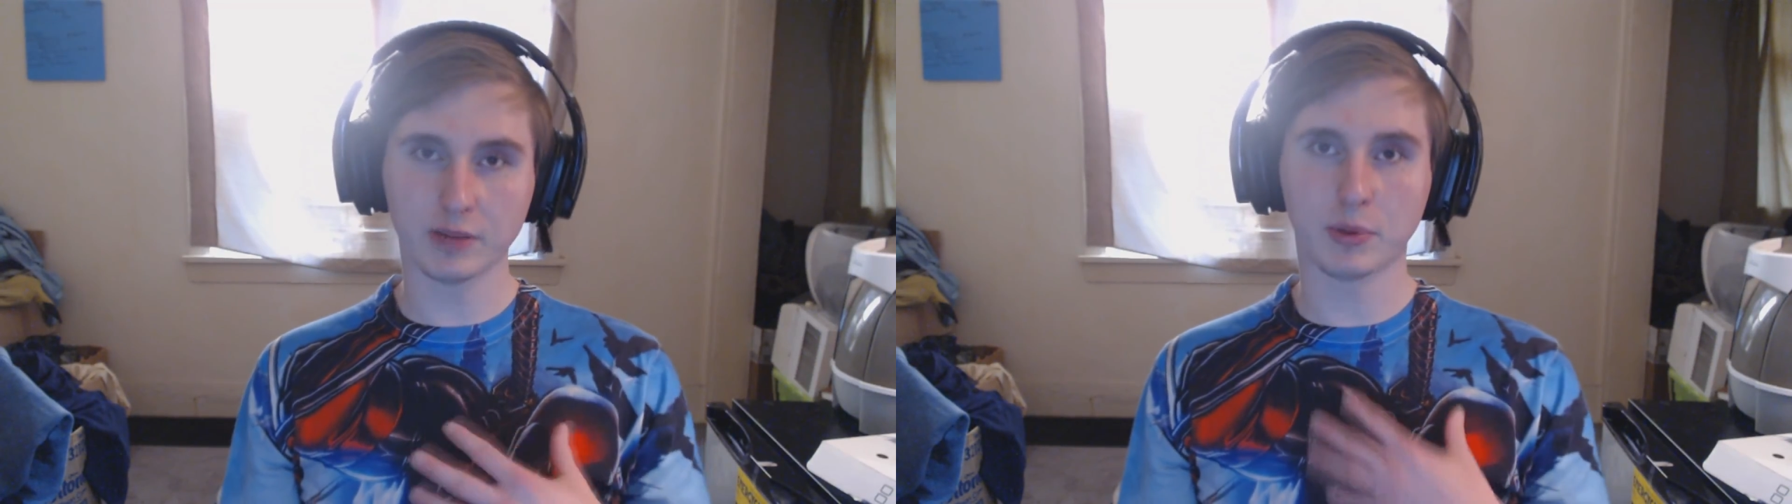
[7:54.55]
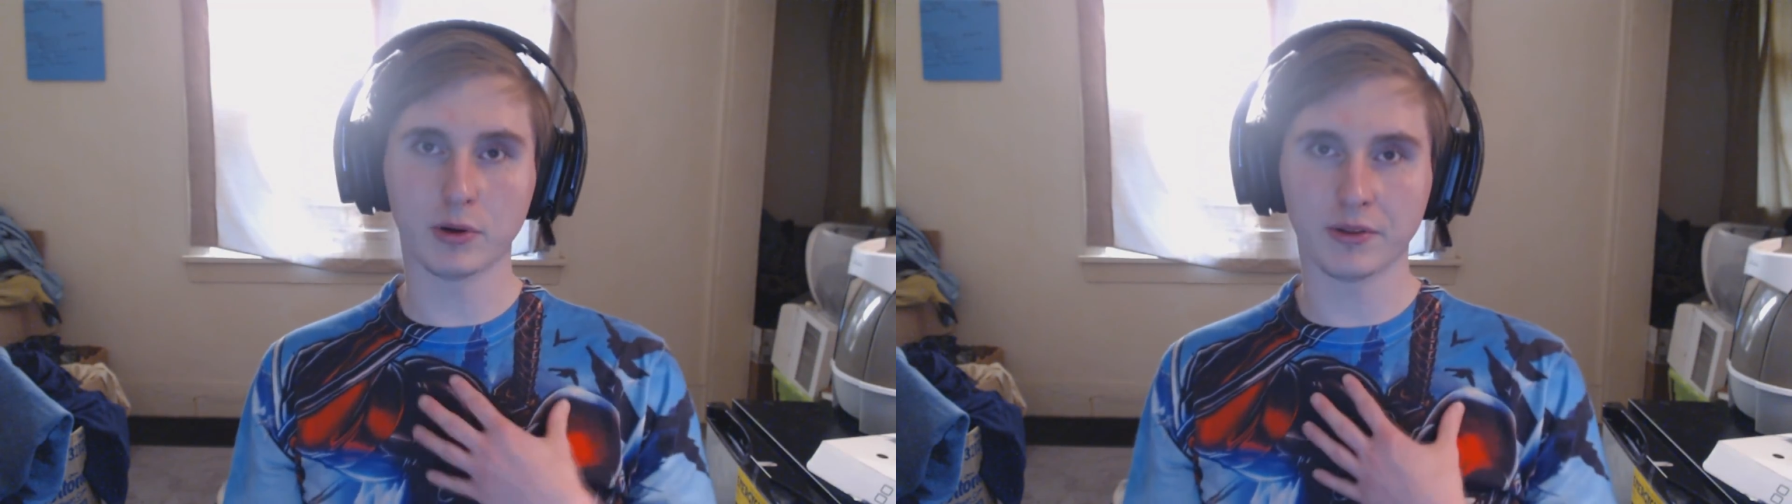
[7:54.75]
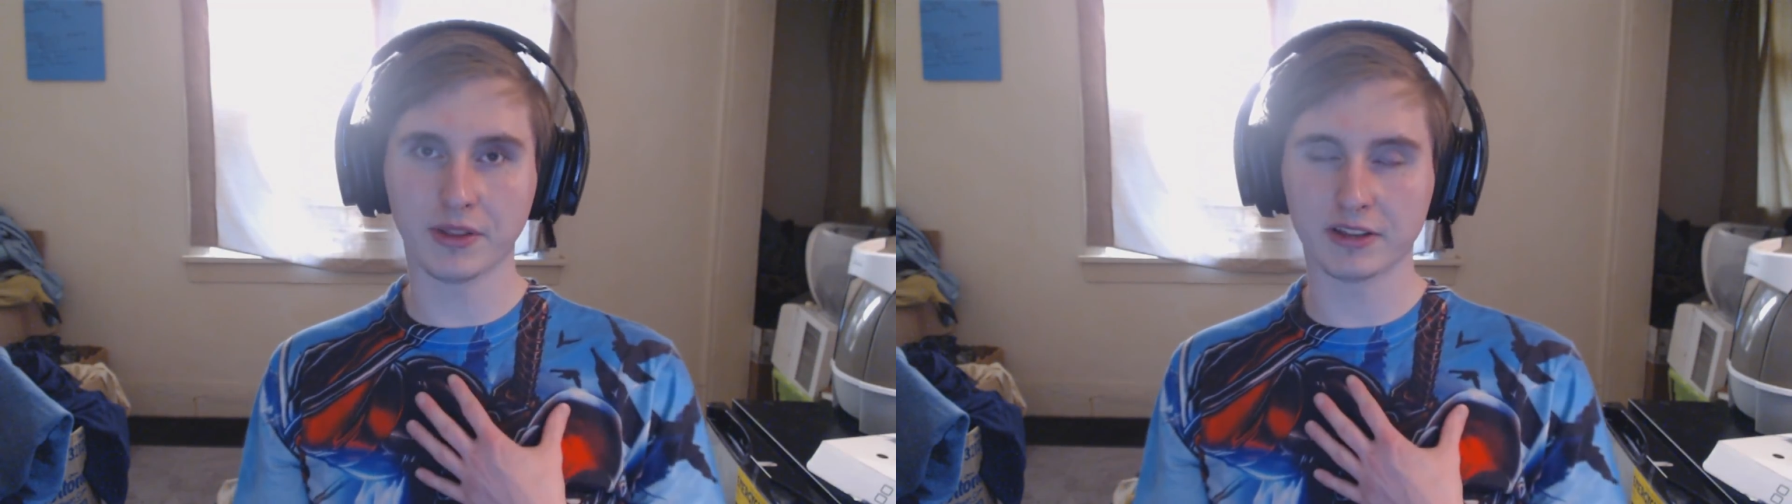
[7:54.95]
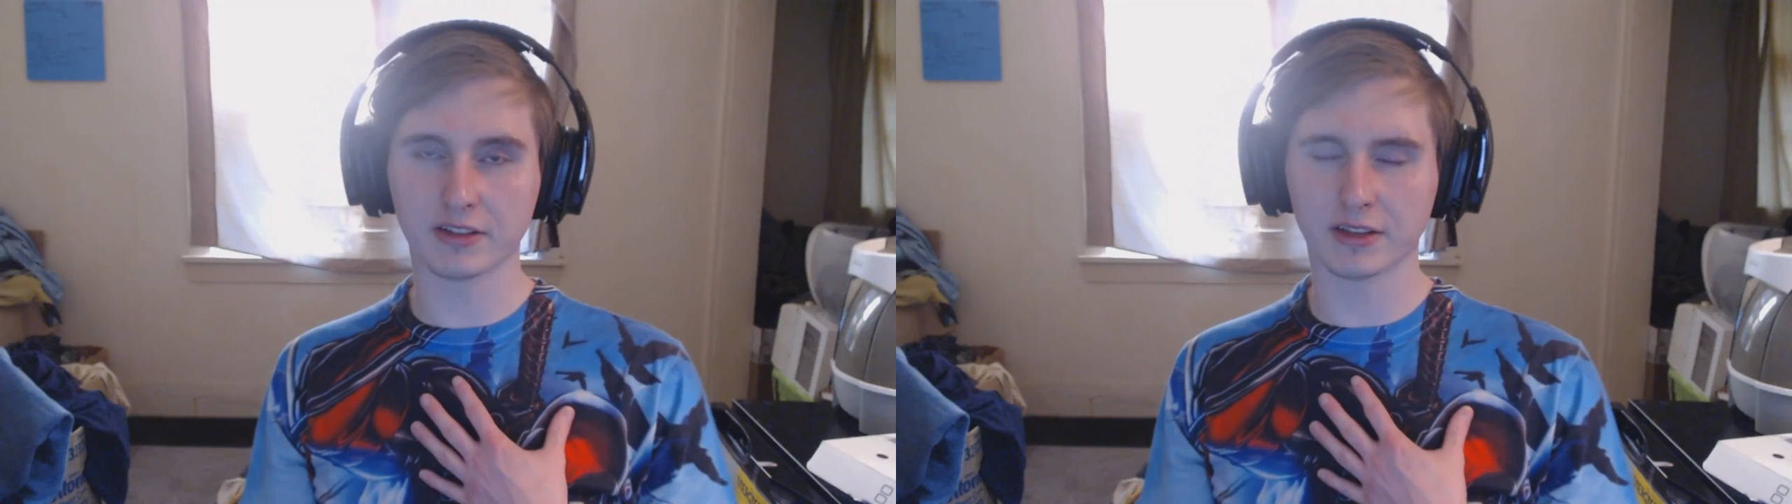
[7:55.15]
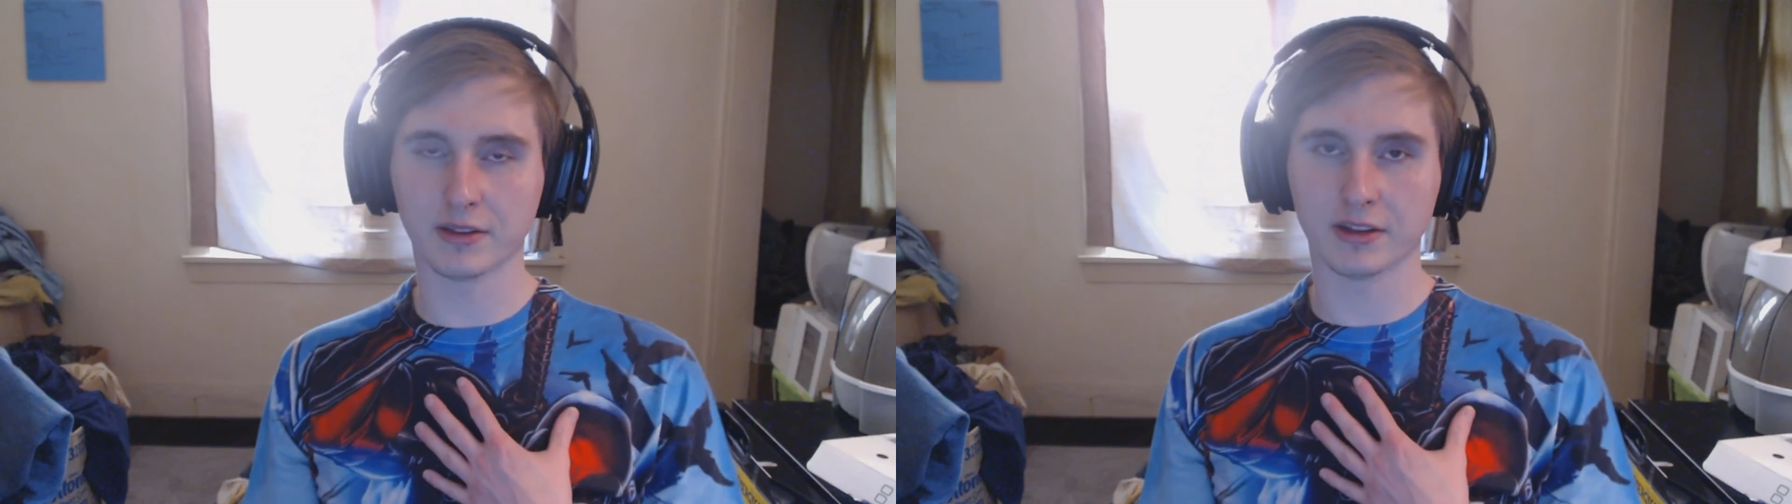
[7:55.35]
important things
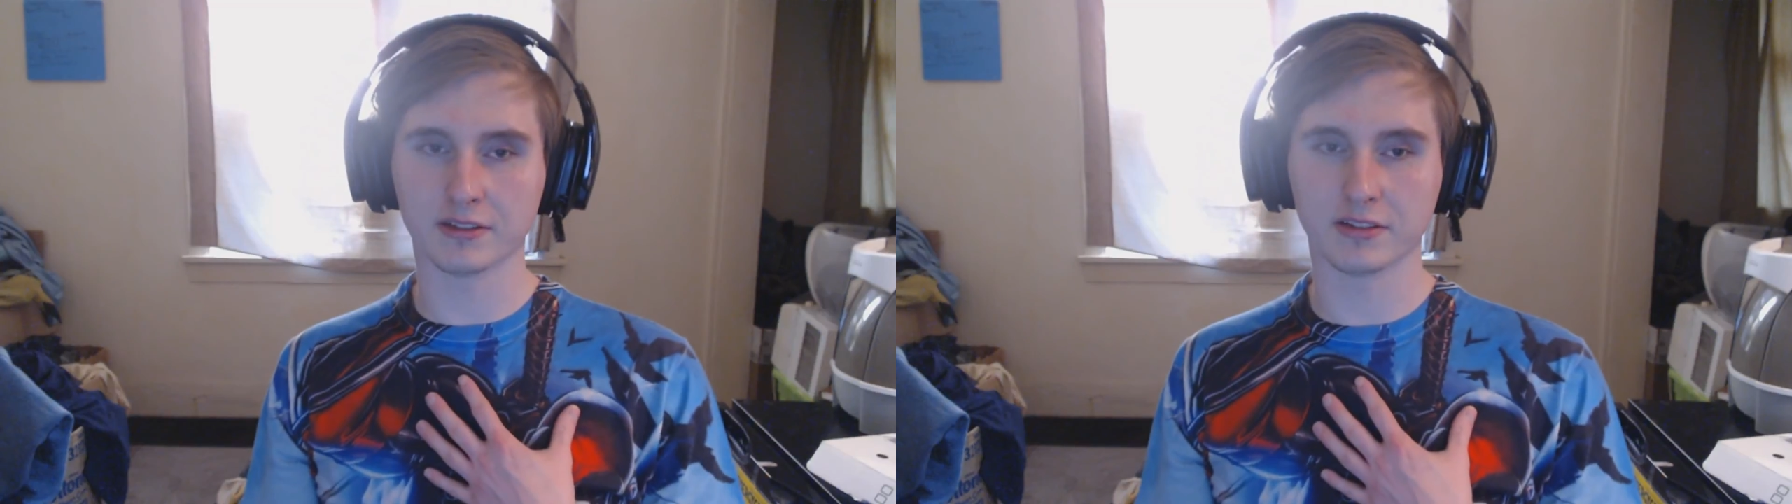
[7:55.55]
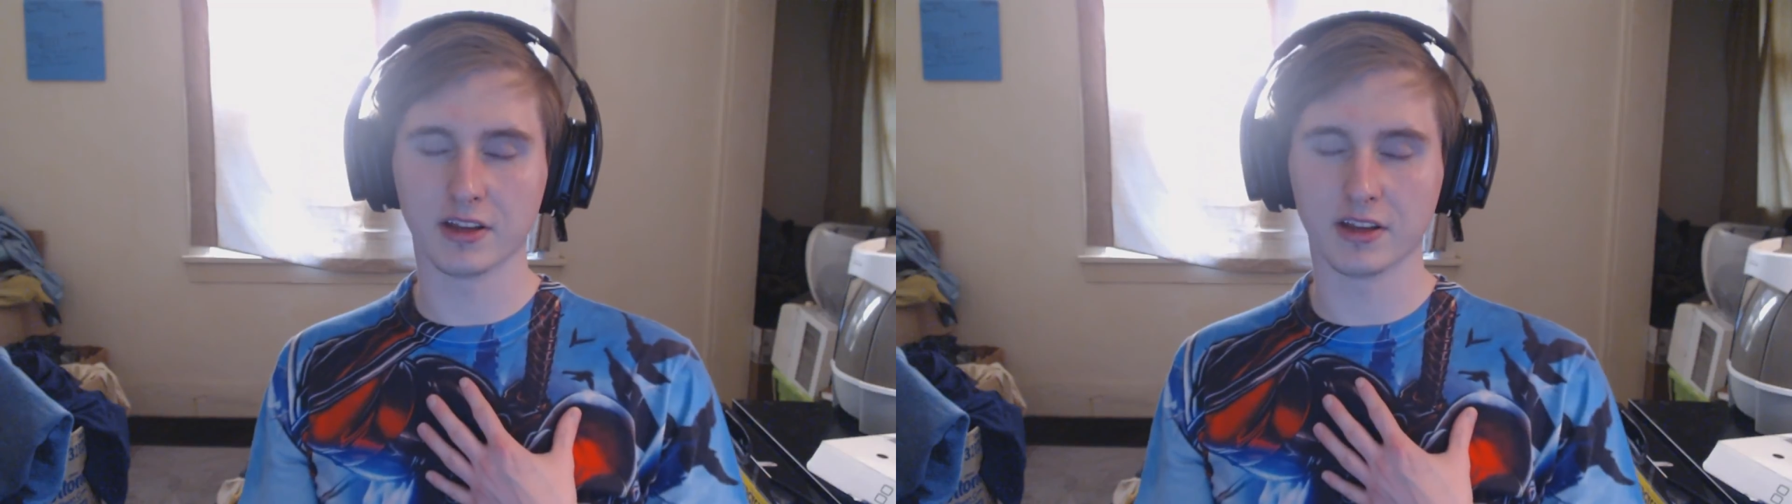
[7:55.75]
like this.